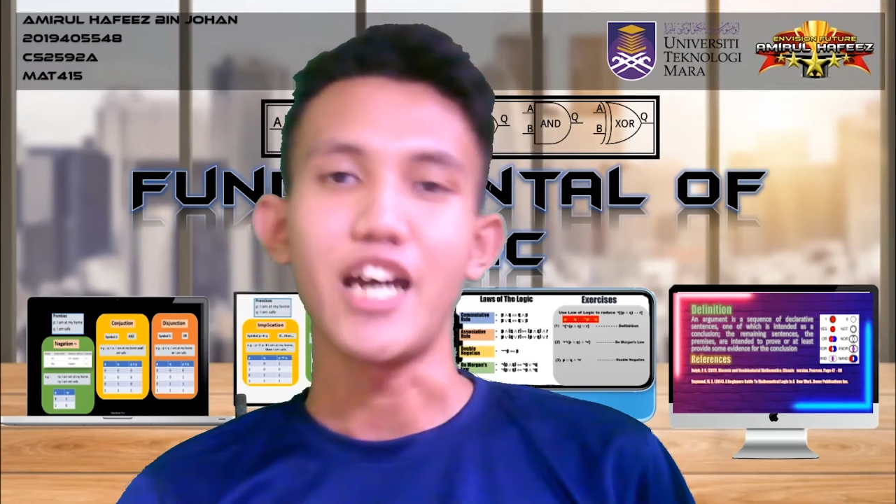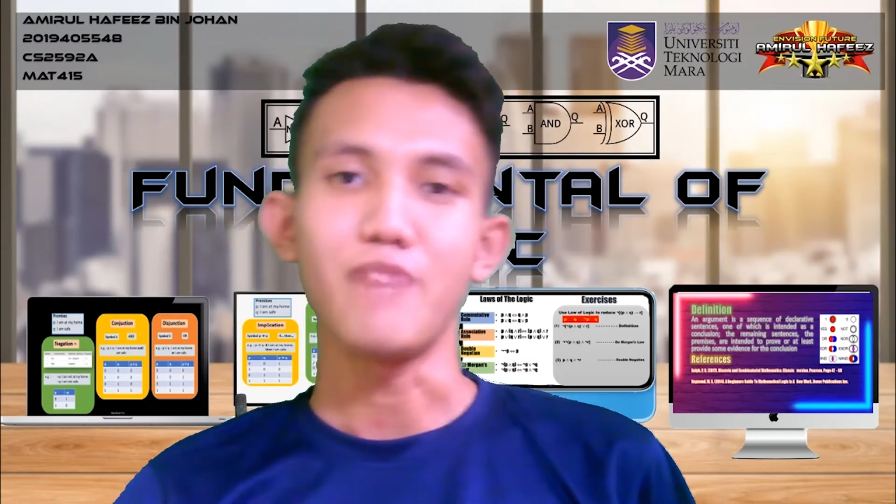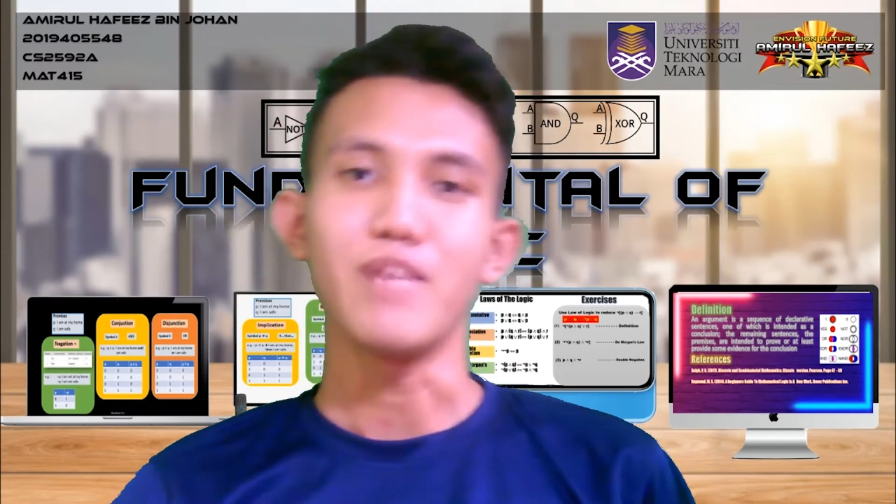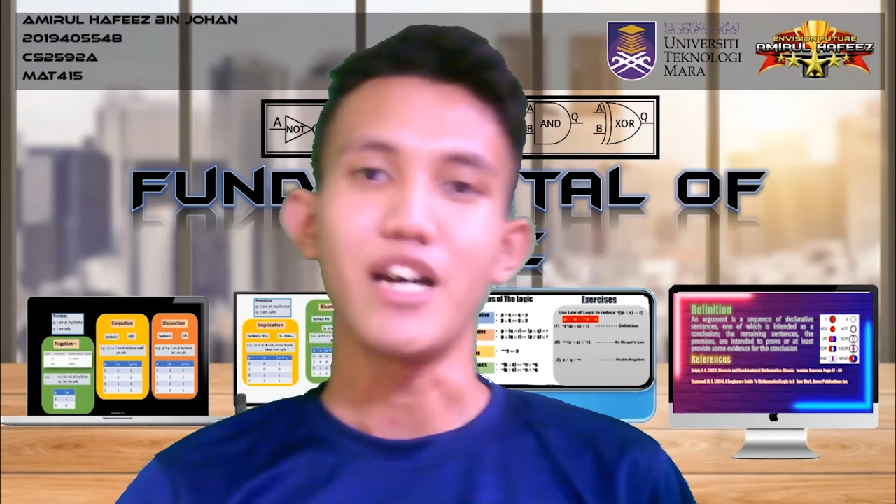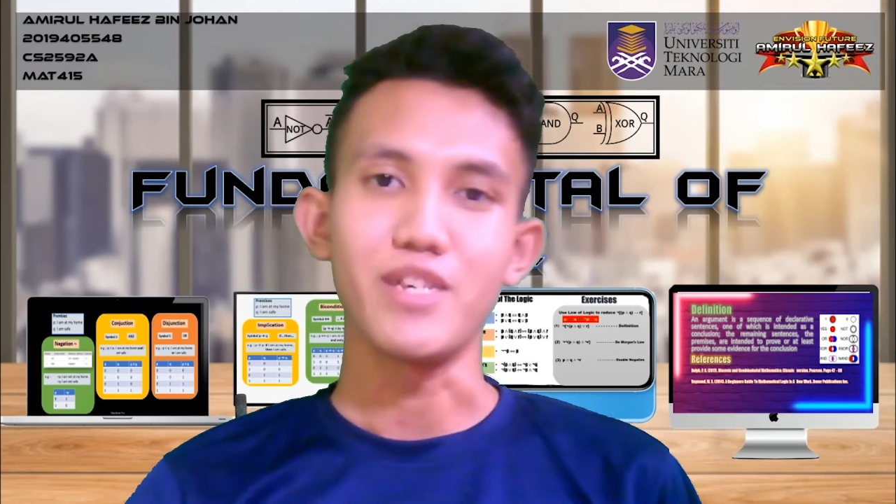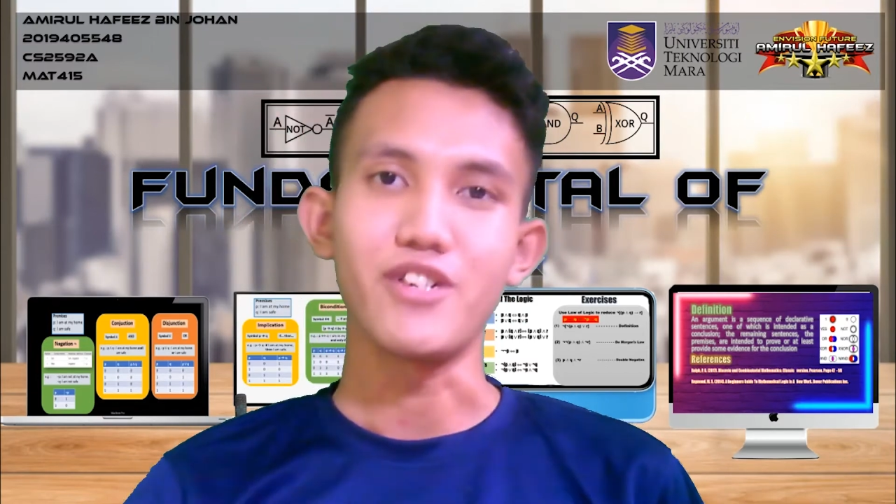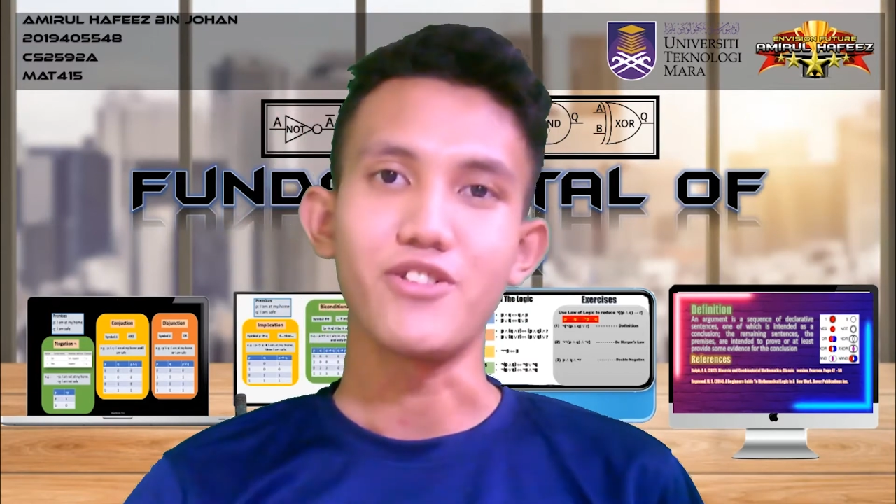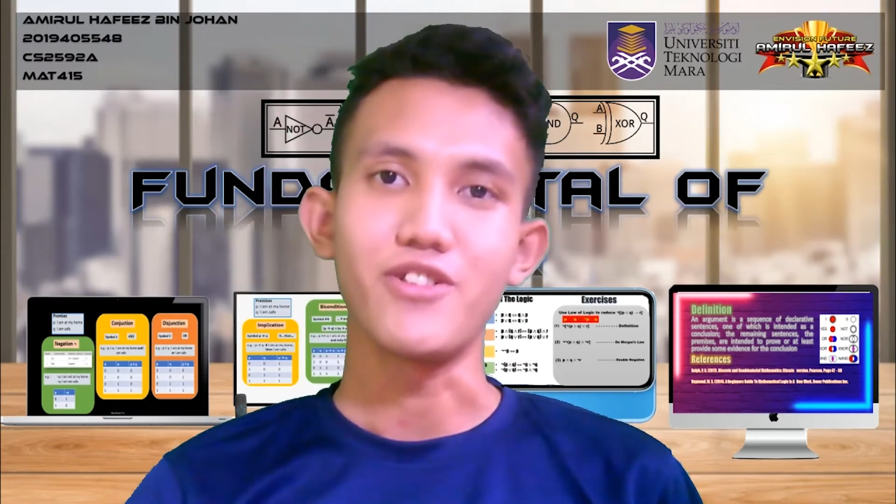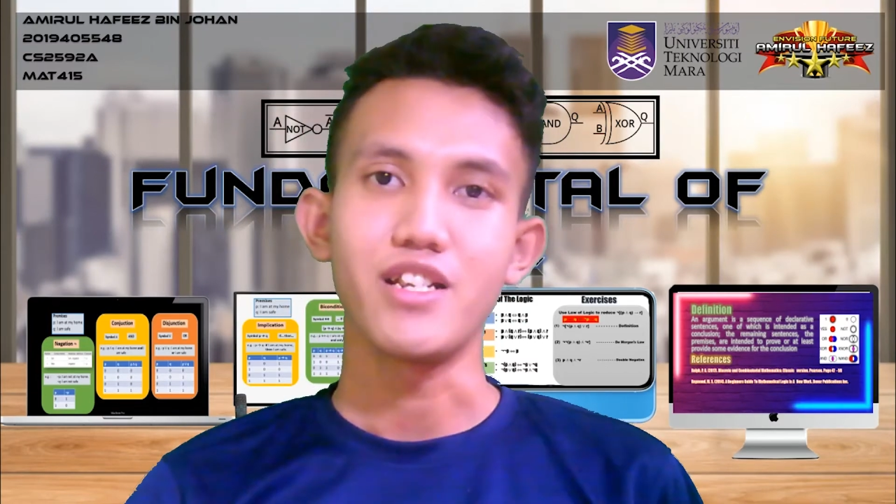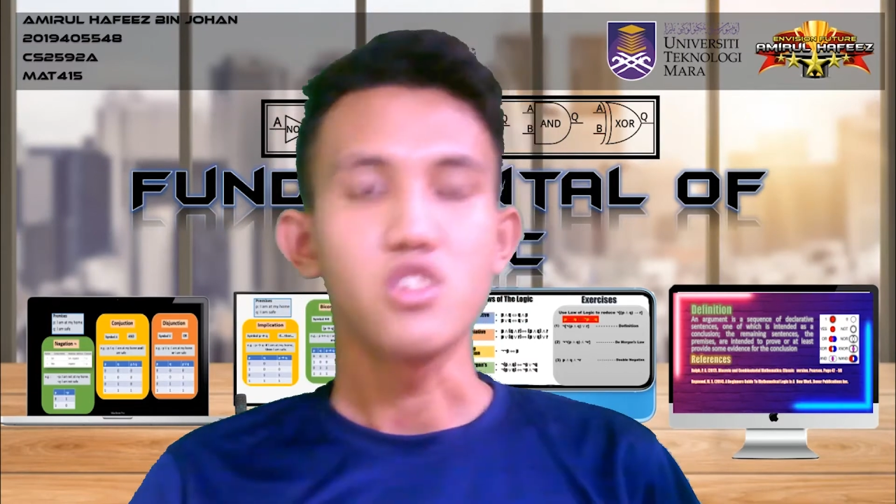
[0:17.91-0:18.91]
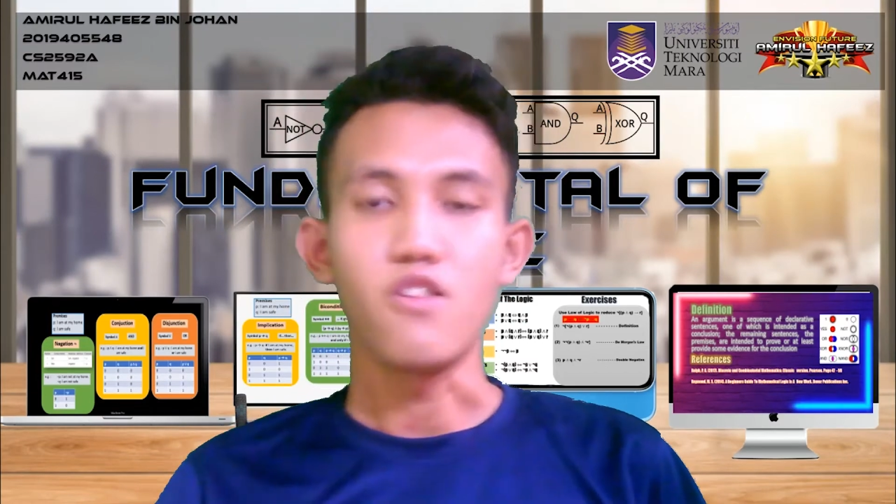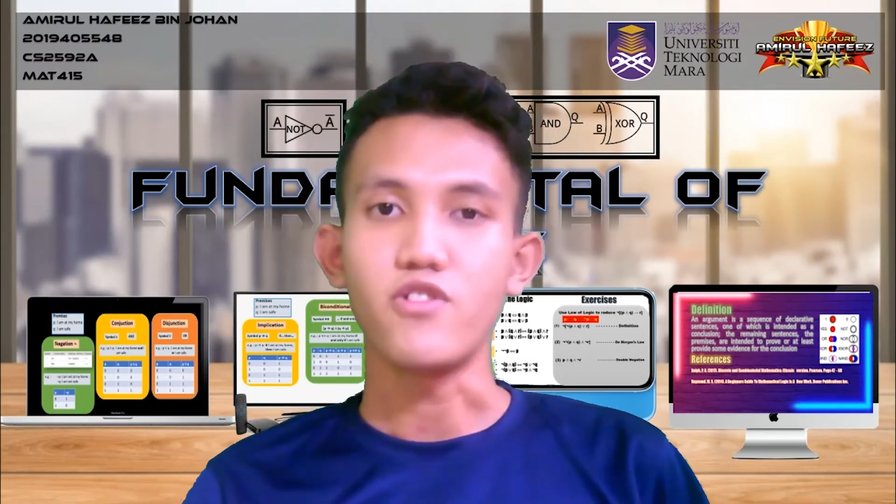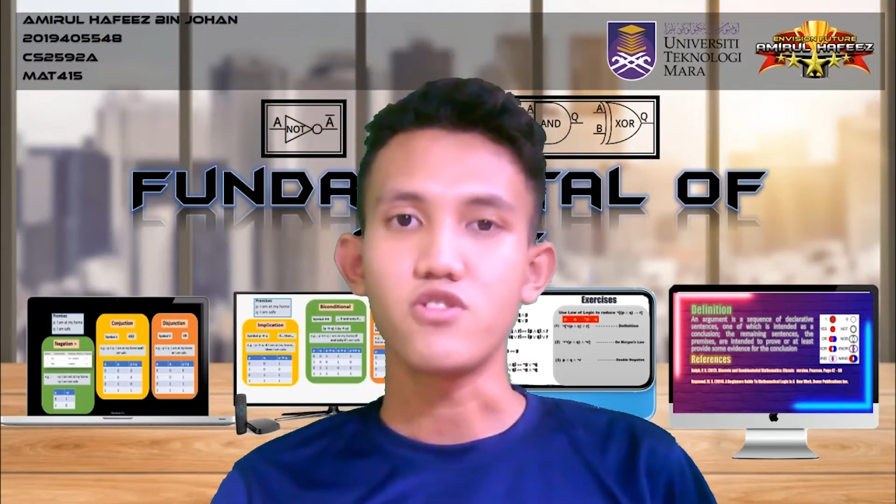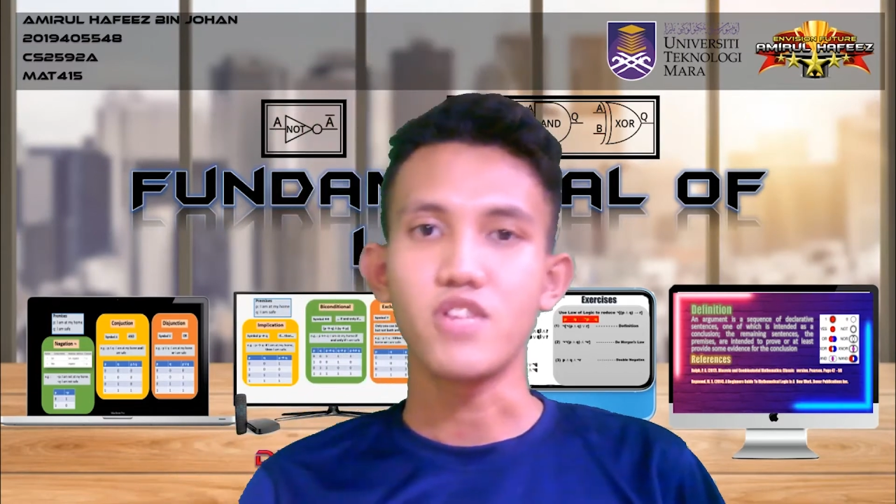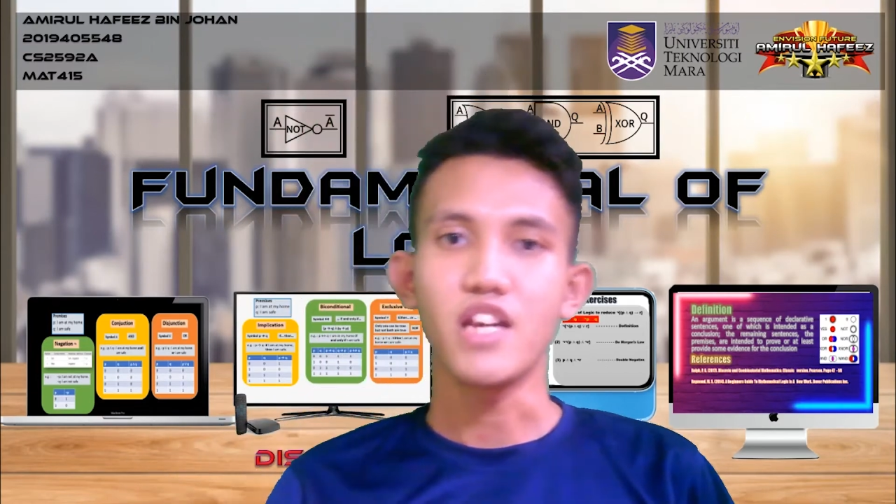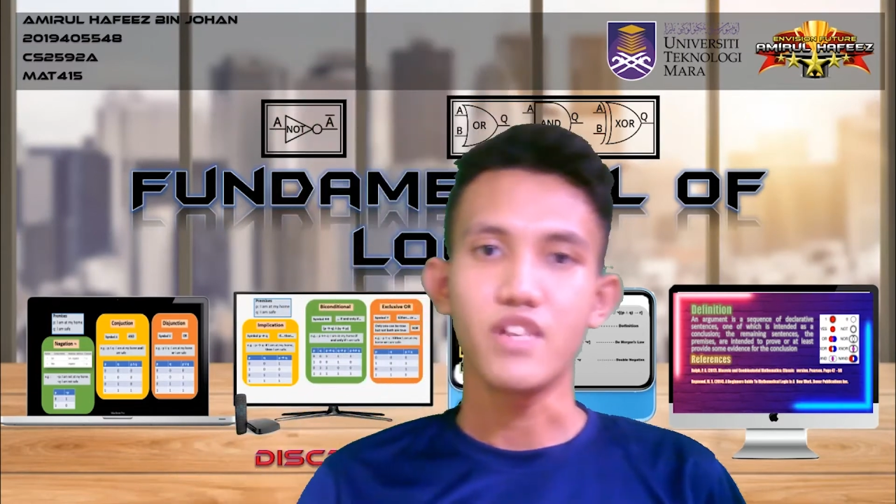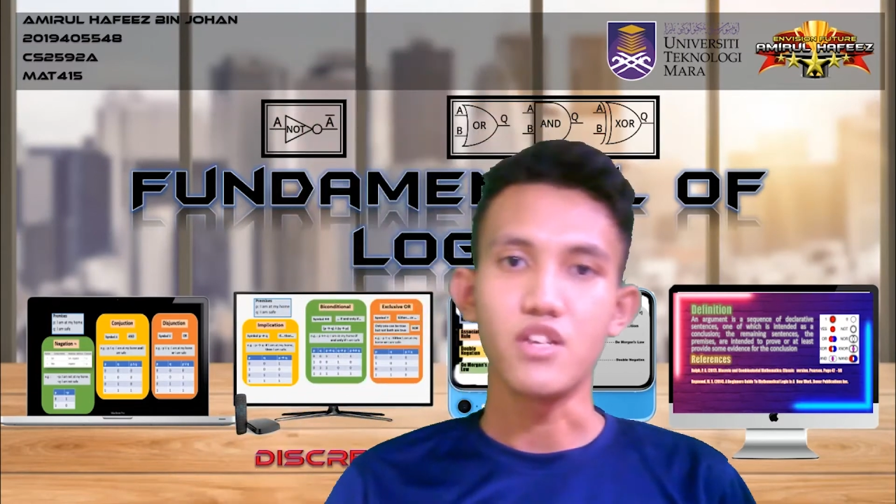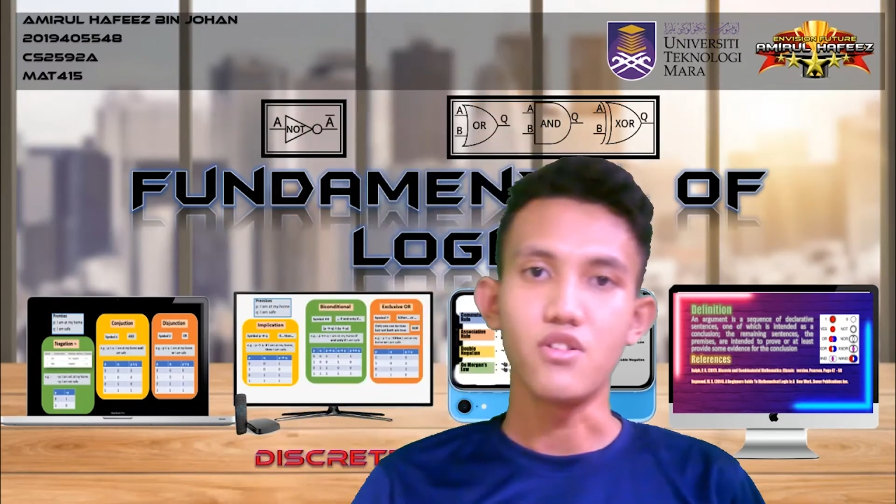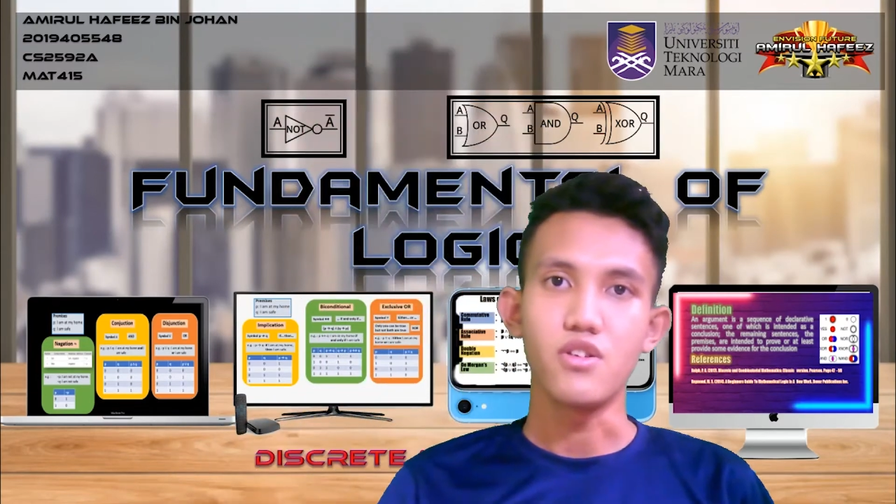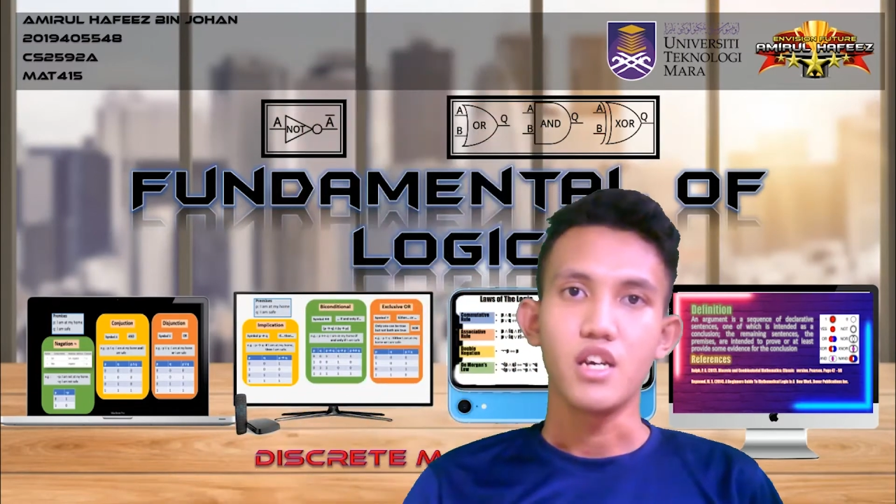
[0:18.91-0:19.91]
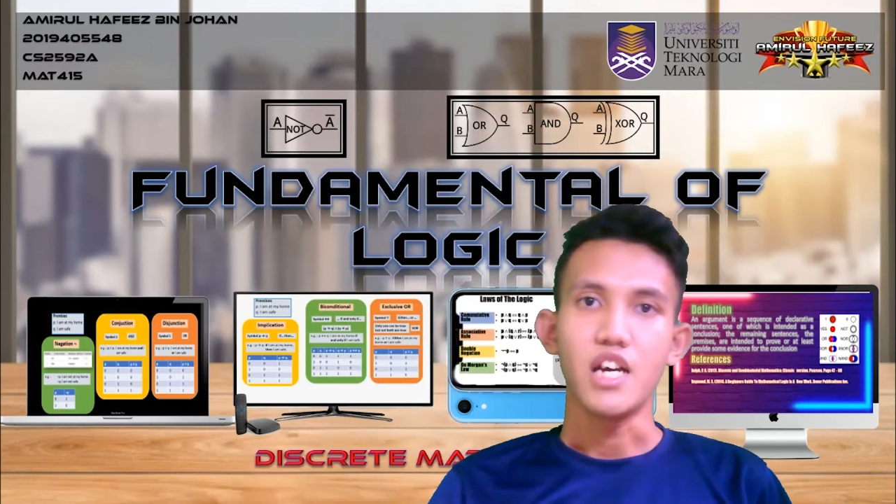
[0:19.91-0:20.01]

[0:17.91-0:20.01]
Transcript: I'm Amirul. So for today's video,